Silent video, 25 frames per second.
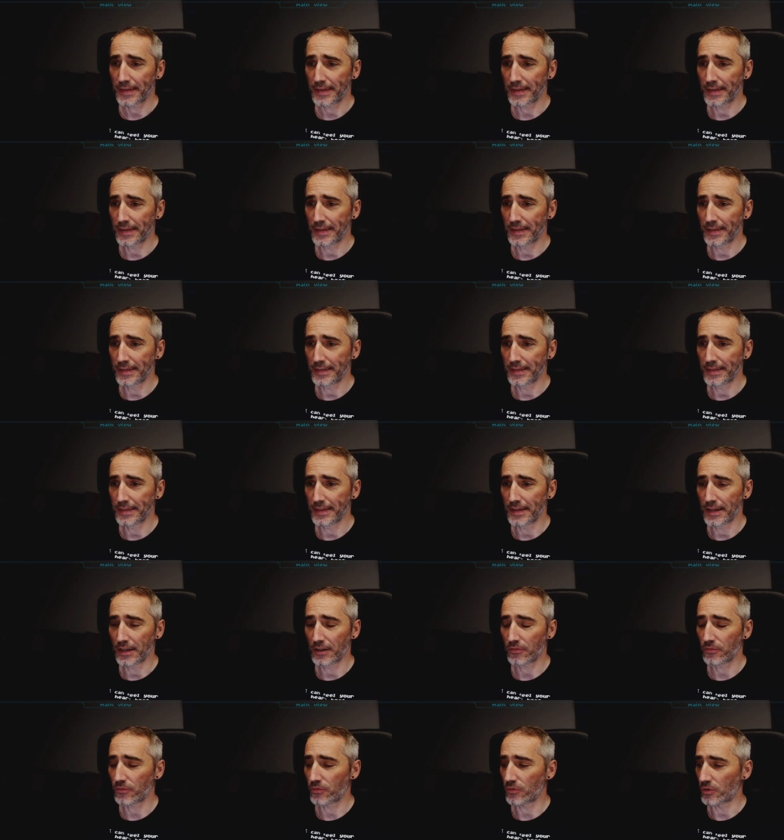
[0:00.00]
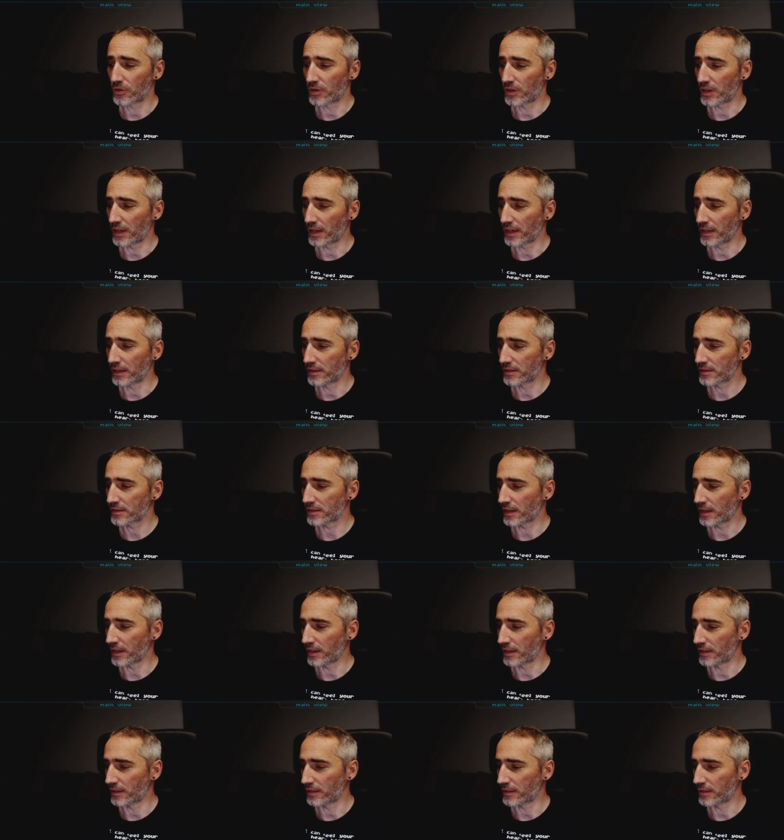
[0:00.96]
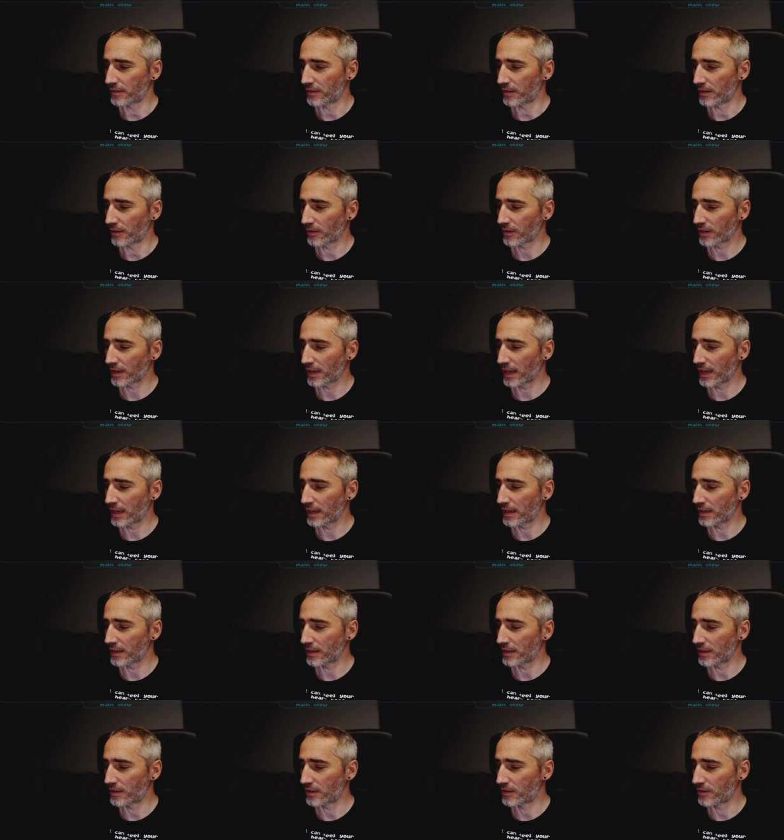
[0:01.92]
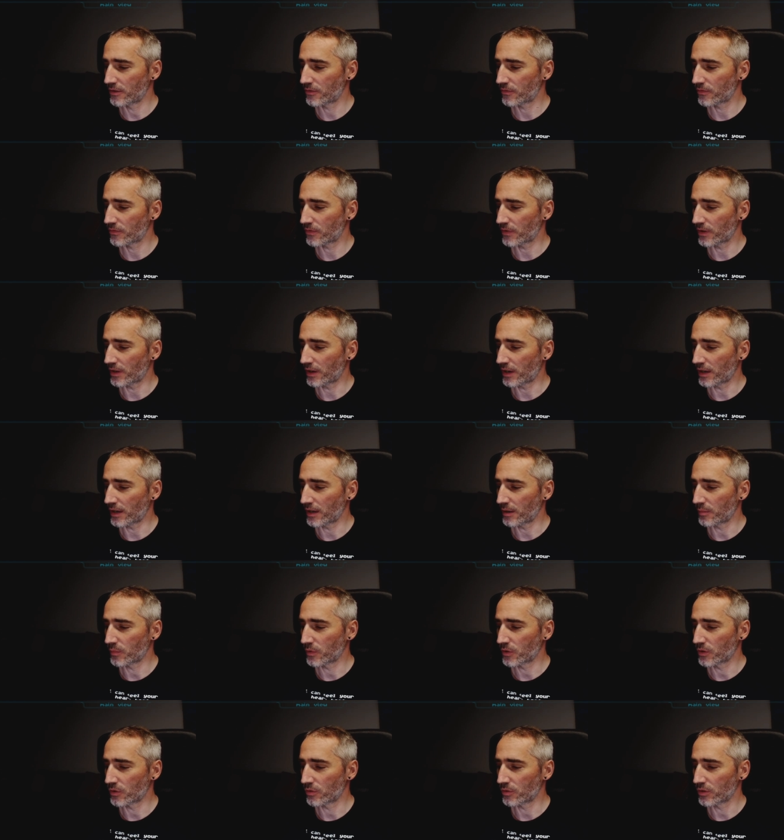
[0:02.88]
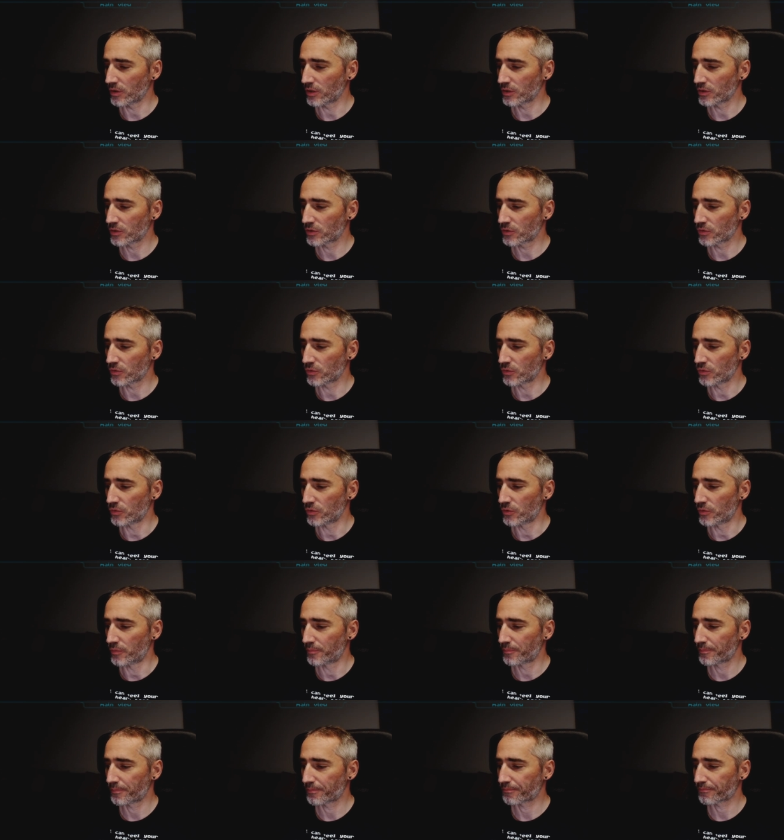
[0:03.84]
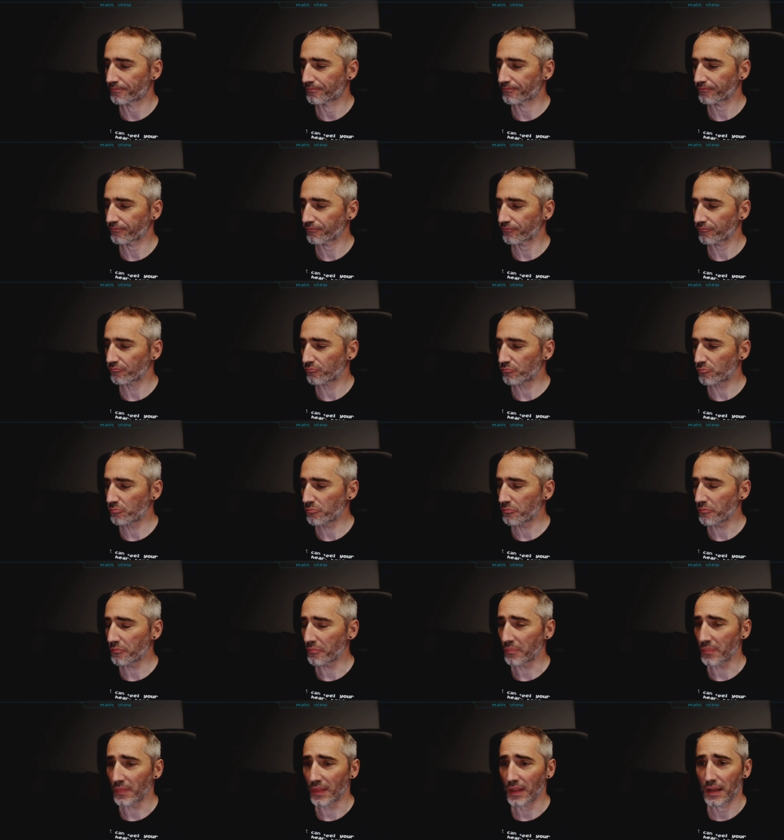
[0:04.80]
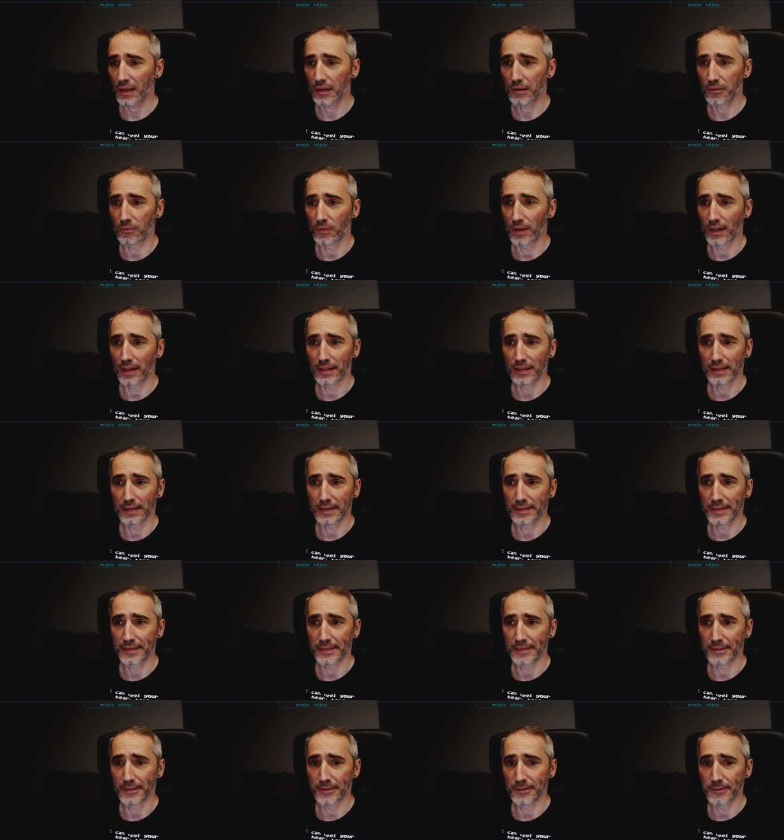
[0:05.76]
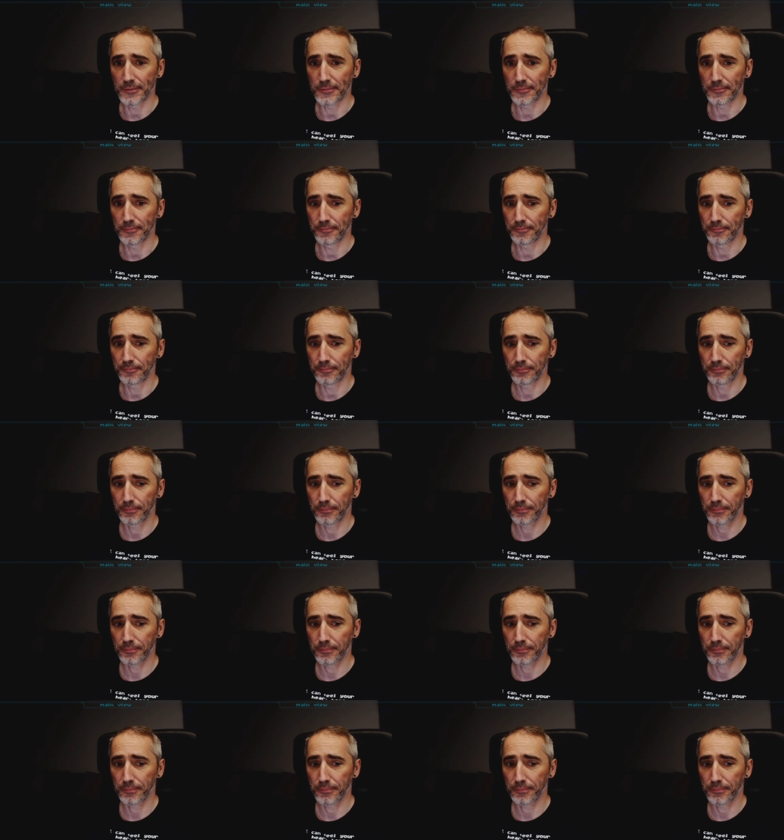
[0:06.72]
and therefore, I decided okay, if I'm going to, well, um,